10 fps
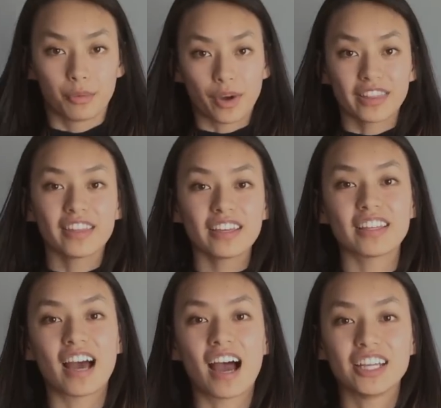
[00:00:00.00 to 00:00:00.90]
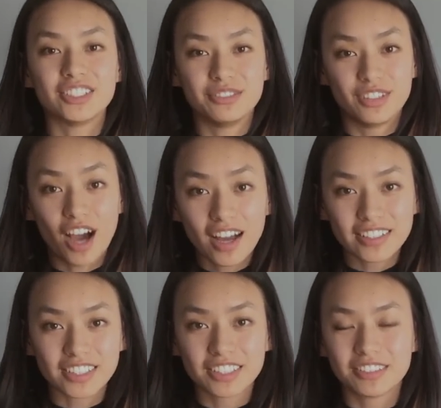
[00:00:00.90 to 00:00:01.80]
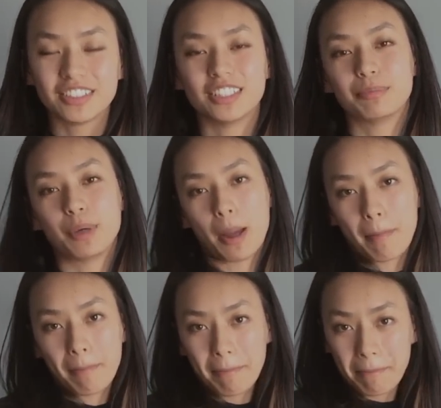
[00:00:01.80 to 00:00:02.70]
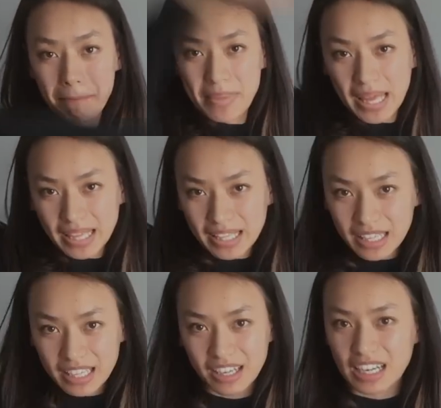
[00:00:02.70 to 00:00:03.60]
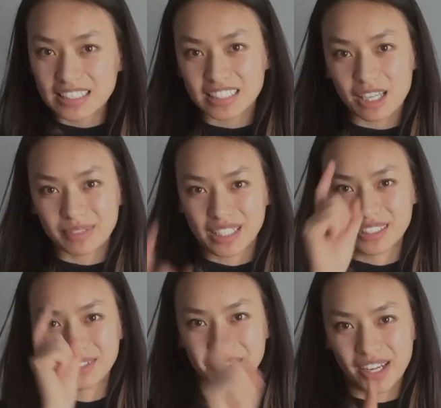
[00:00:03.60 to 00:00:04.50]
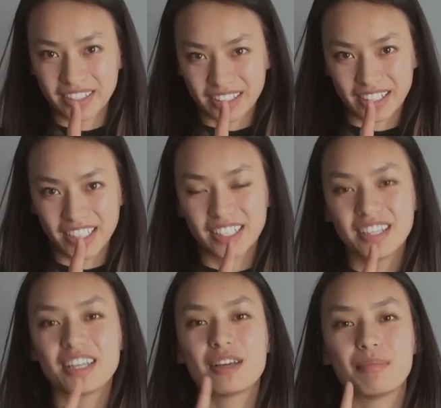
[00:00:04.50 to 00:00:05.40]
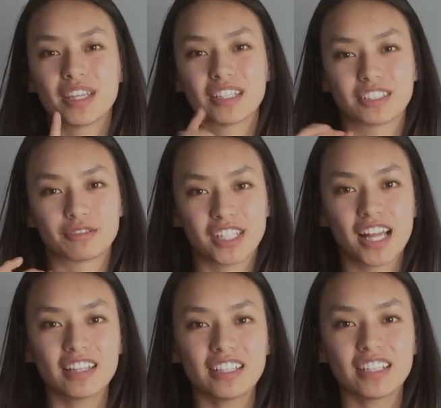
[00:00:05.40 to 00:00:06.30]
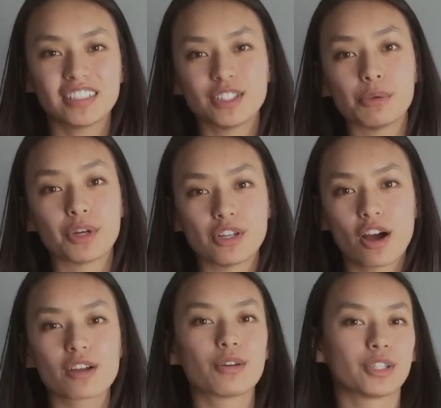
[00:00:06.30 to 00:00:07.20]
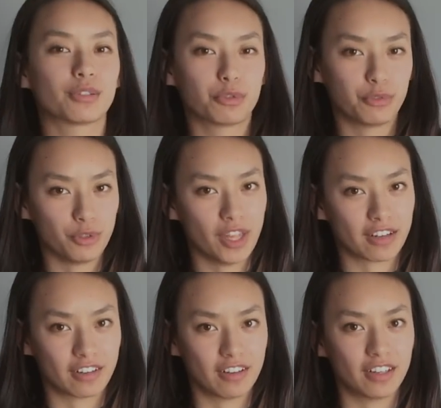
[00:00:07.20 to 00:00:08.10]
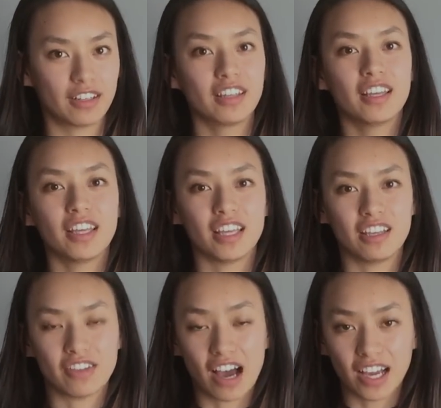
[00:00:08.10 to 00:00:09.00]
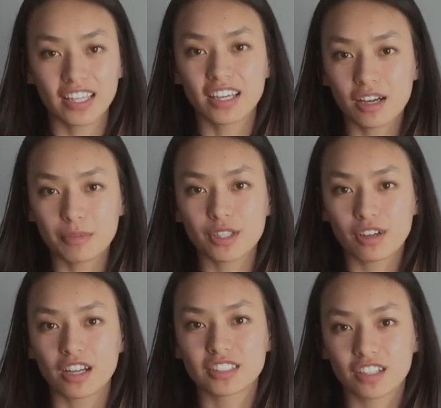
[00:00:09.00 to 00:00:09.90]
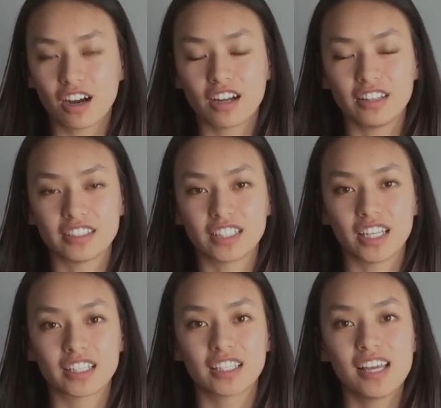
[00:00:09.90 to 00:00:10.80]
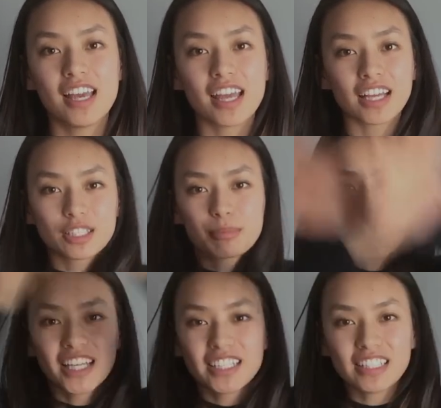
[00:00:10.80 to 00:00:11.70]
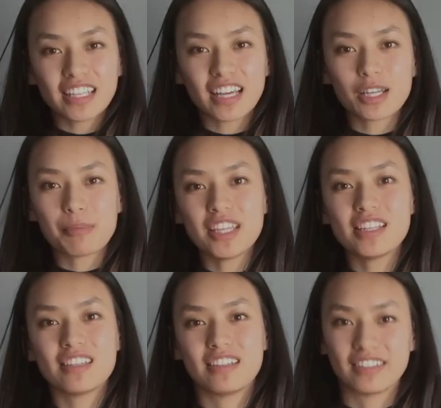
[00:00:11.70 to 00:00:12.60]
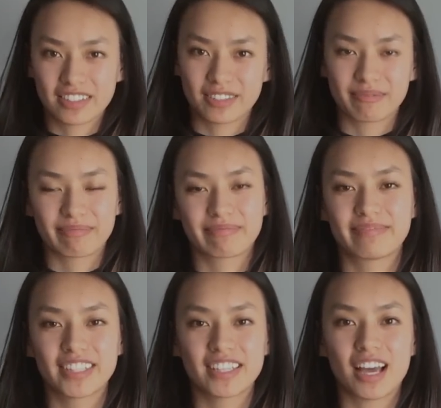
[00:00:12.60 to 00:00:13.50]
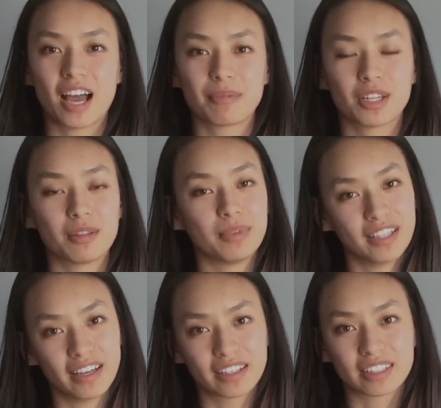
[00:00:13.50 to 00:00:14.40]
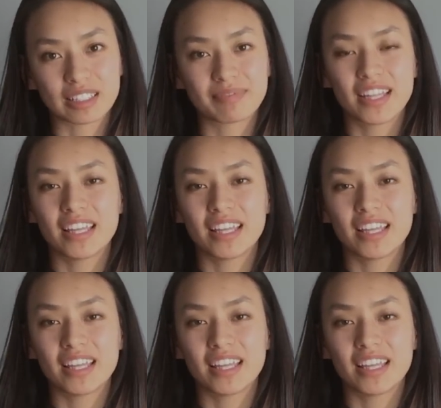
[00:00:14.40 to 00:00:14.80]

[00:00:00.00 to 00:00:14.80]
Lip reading: One thing that I do not do is put big concepts onto one card, because the reality is you are not going to review that card. If I come across a card that's like, explain diabetes, I'm gonna be like,